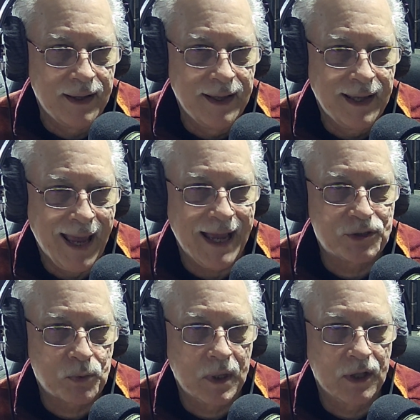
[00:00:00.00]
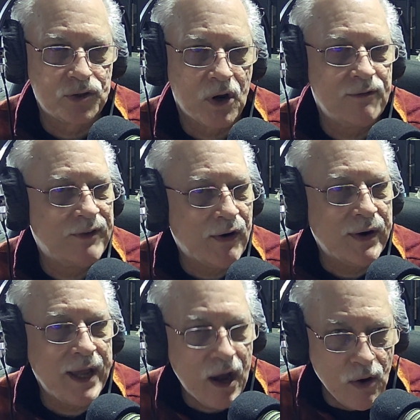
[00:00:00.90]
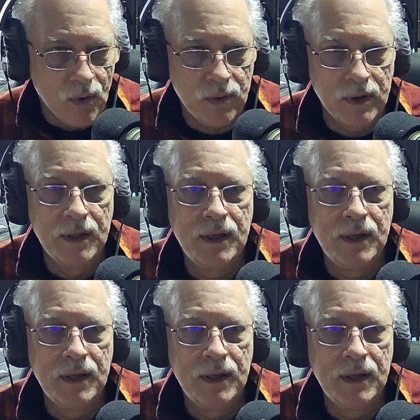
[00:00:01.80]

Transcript: as well as our very own